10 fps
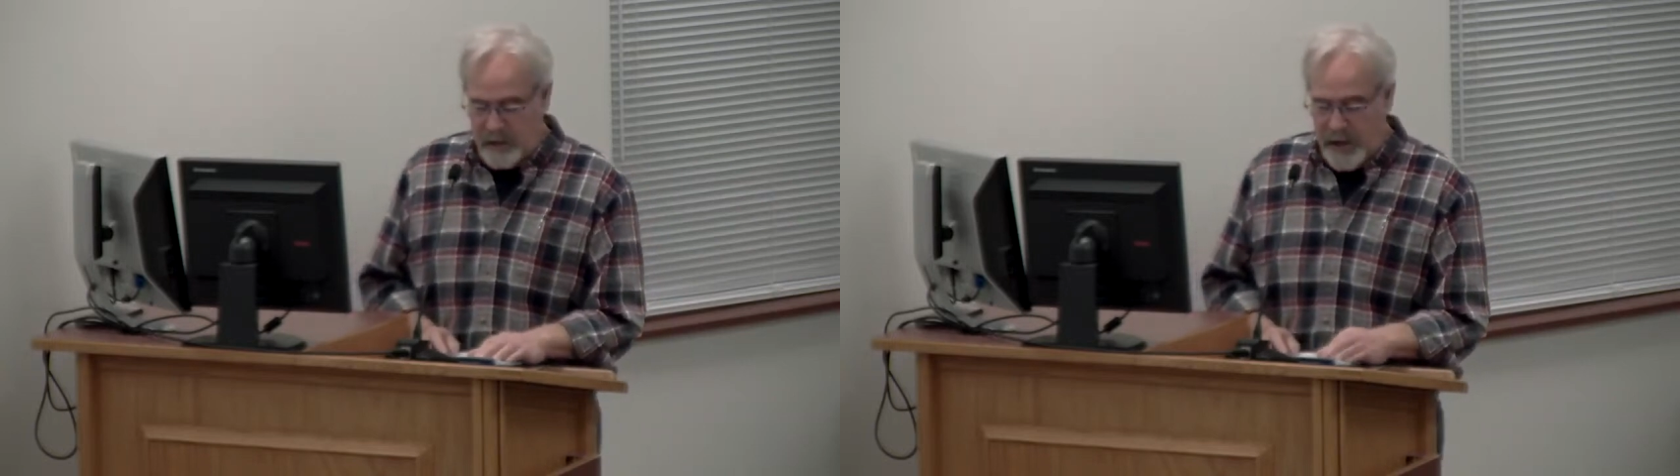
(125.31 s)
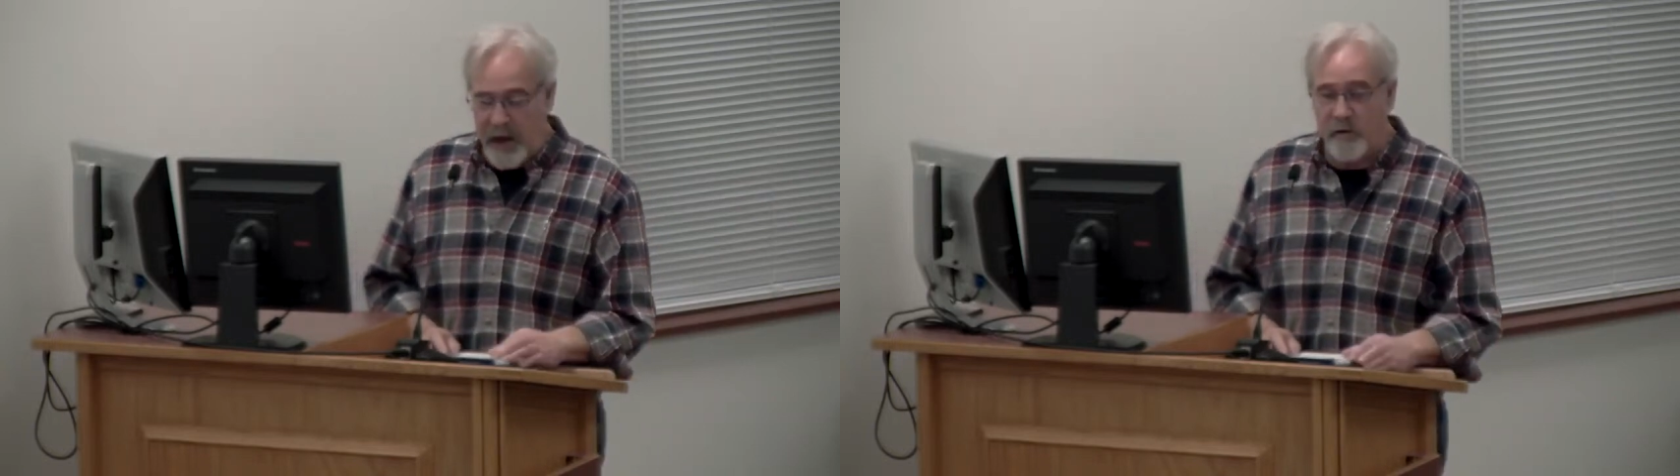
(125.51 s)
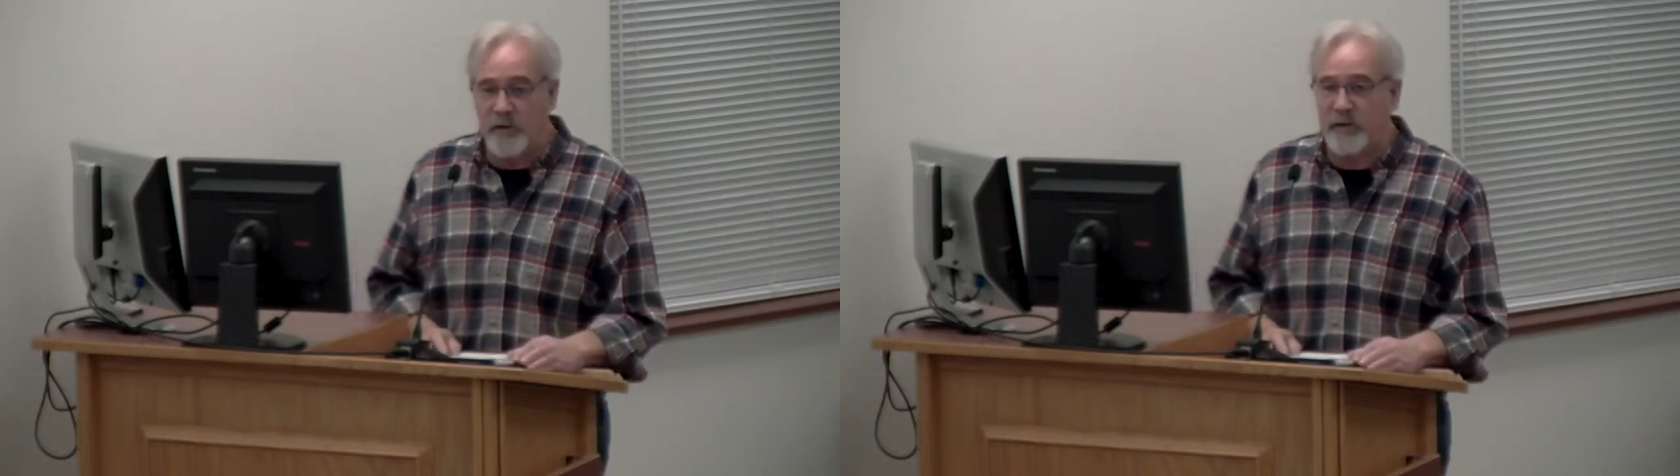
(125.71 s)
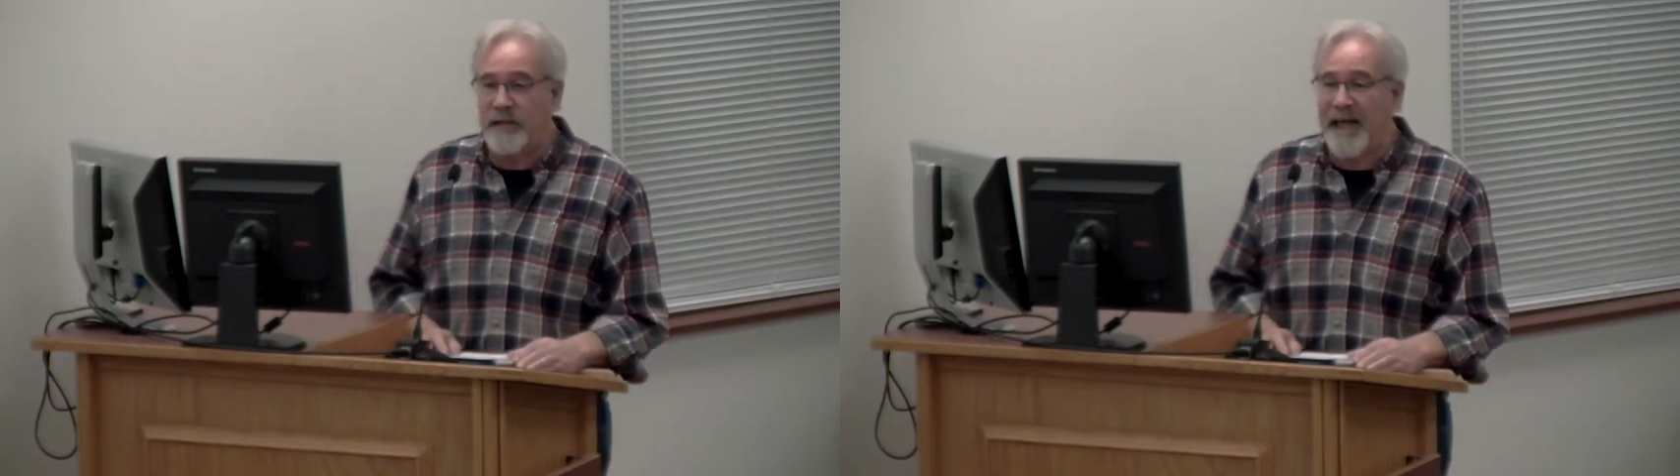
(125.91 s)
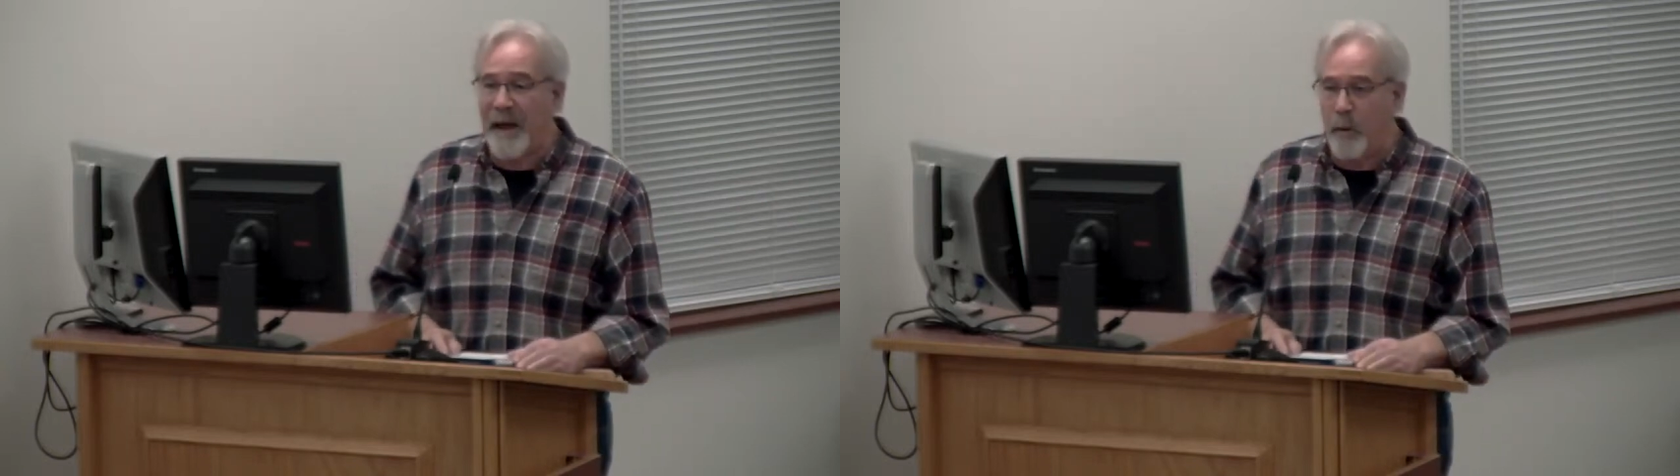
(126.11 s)
How does
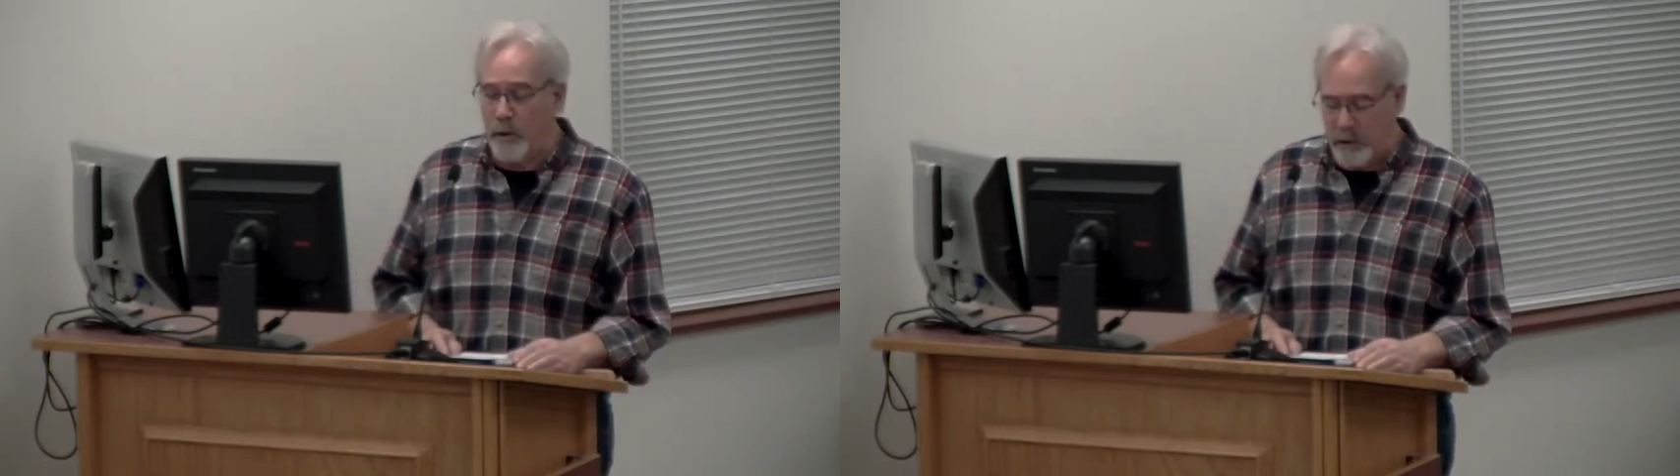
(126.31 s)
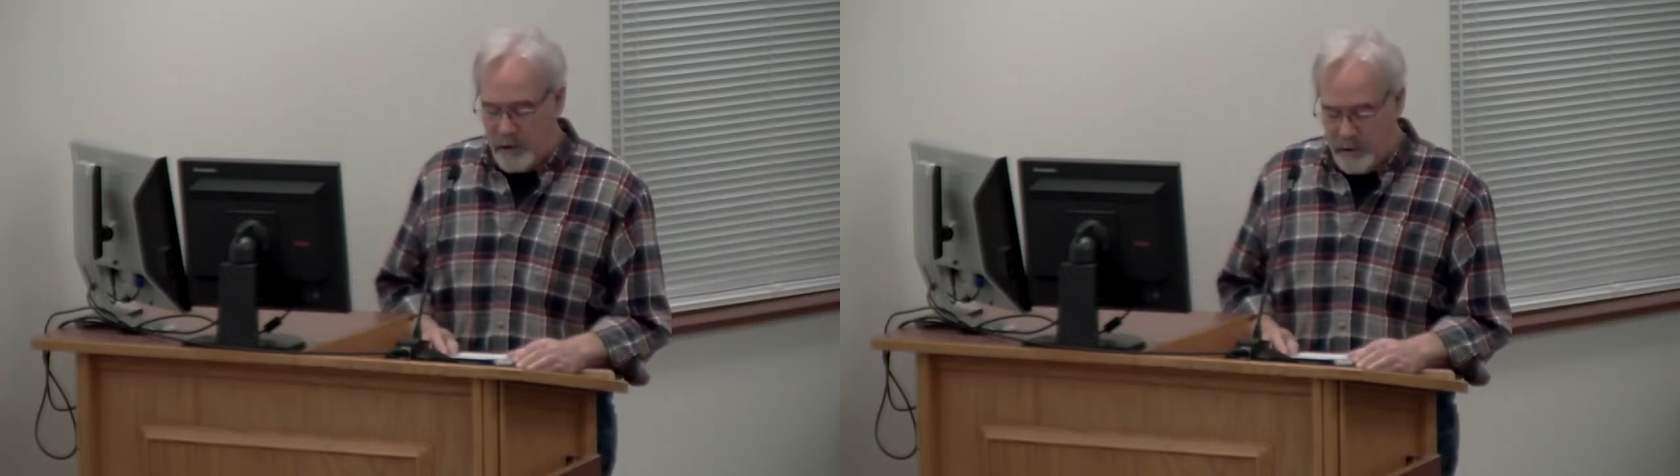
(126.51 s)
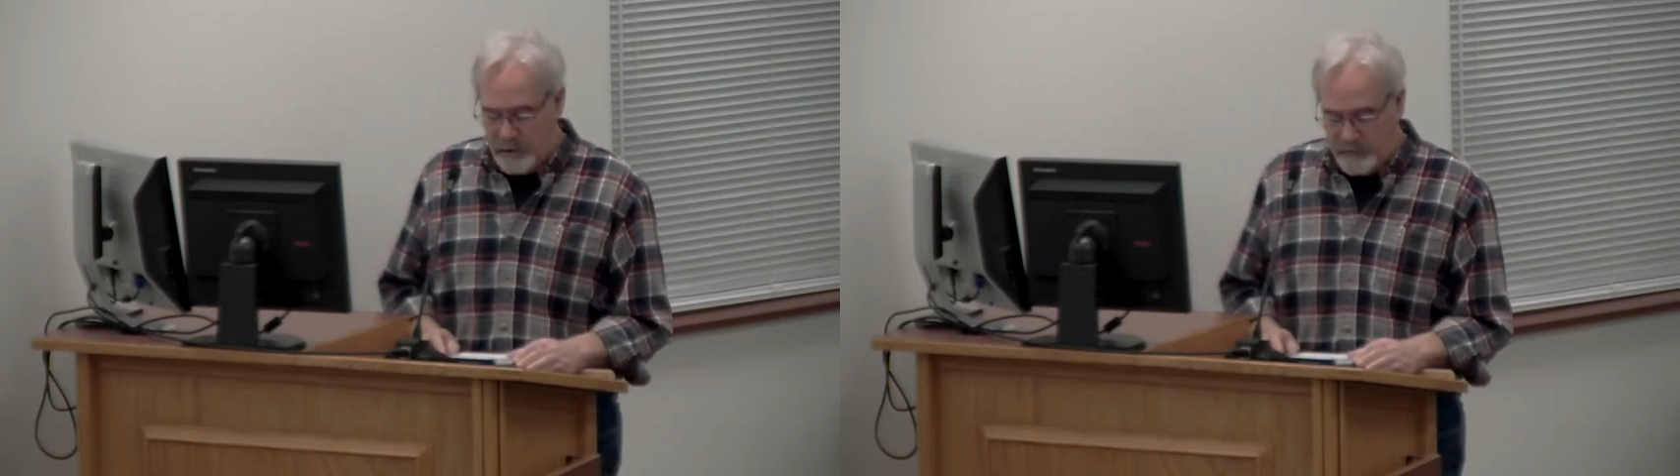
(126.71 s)
that work?